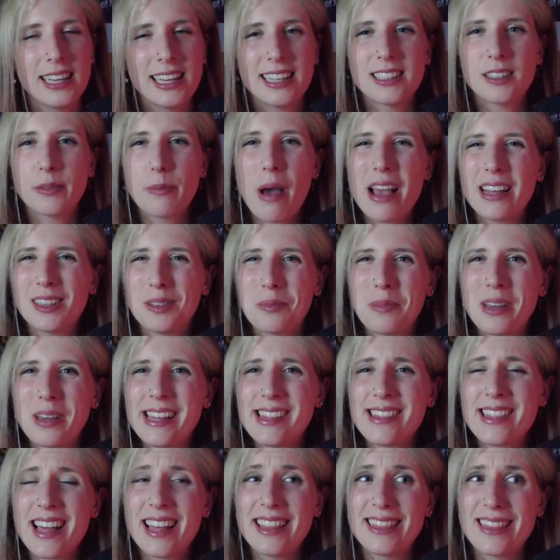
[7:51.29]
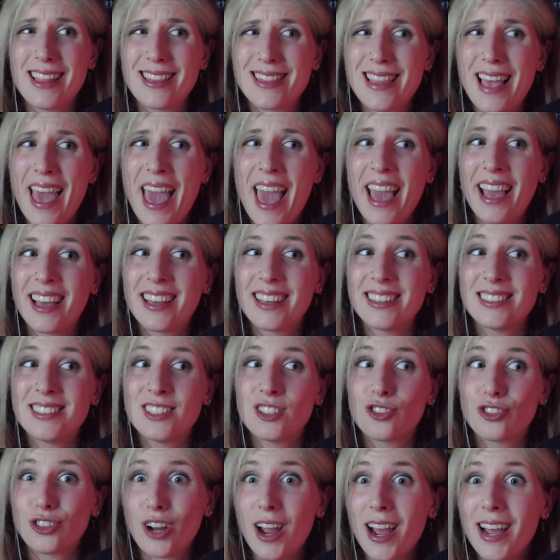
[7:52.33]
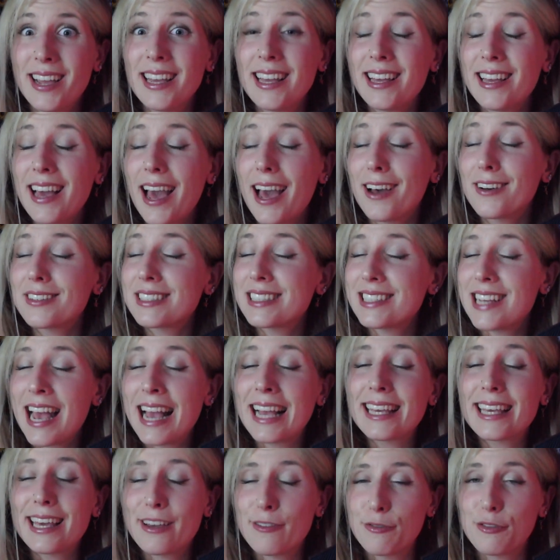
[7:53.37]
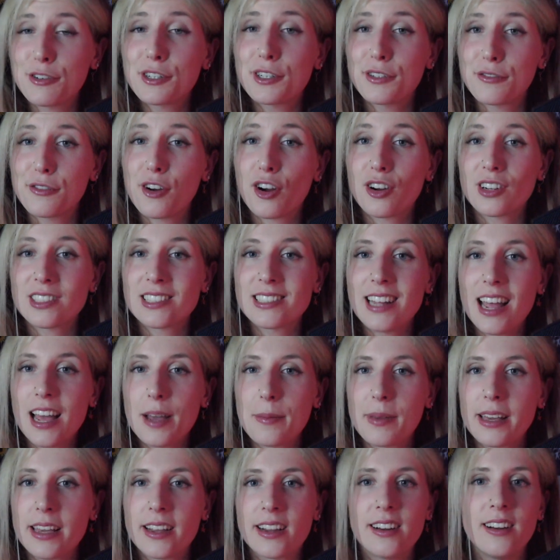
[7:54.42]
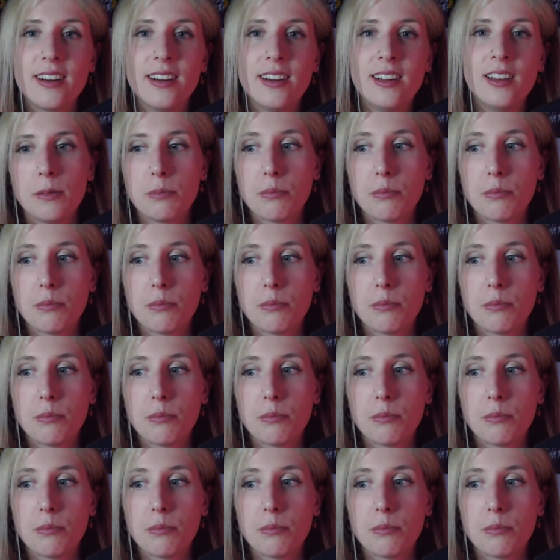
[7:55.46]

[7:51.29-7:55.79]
it might mean that the tank is trying out tanking for the first time here.